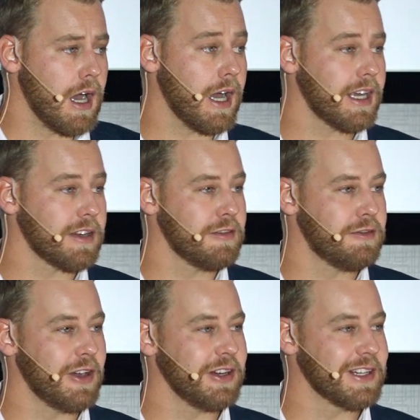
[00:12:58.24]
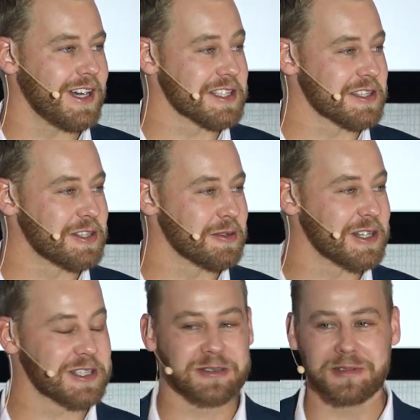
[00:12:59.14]
I had a very nice
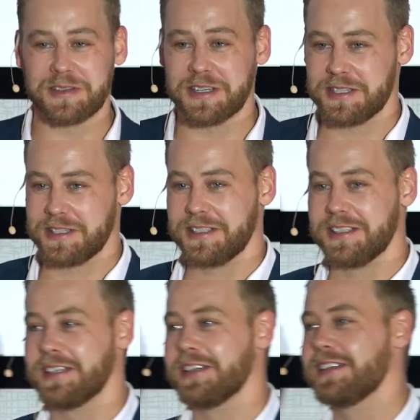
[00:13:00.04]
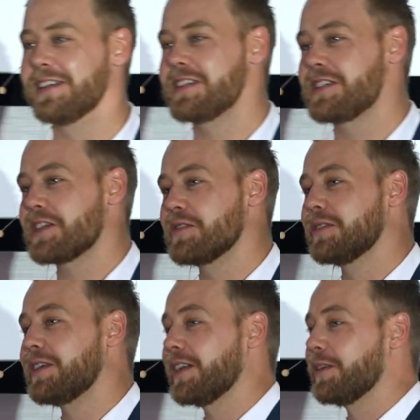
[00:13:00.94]
situation with this. Sectional
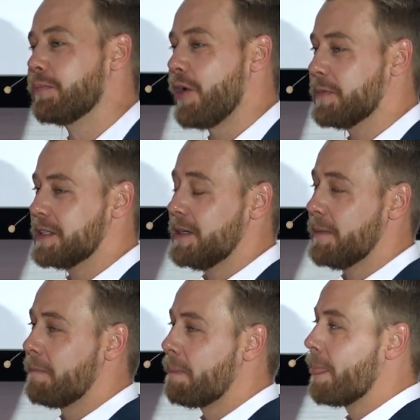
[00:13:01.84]
title property.